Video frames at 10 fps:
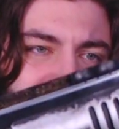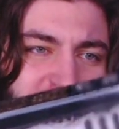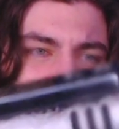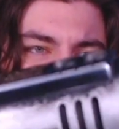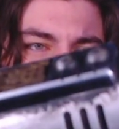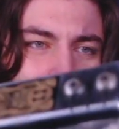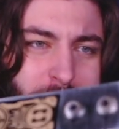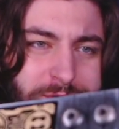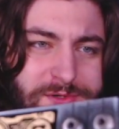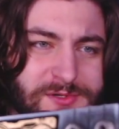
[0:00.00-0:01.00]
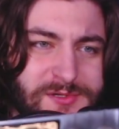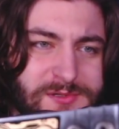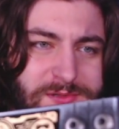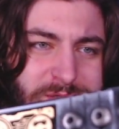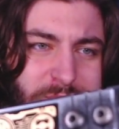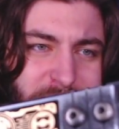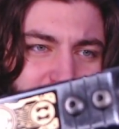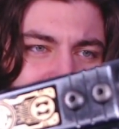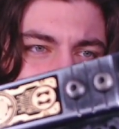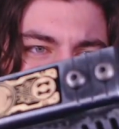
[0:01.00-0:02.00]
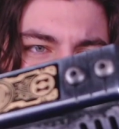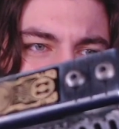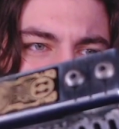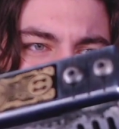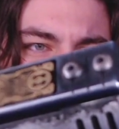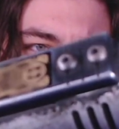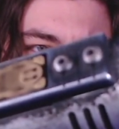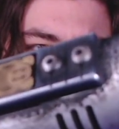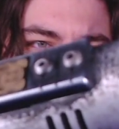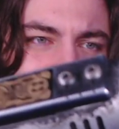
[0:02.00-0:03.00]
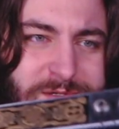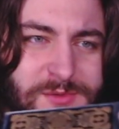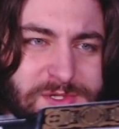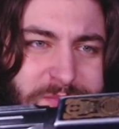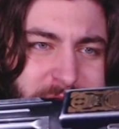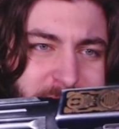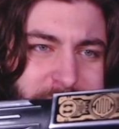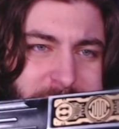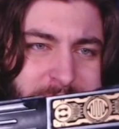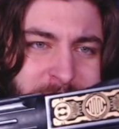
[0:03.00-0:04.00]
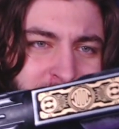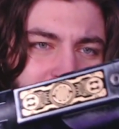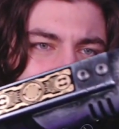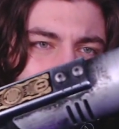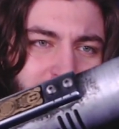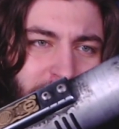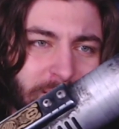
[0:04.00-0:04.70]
can see that gold, 24 karat gold plated switch plate right there.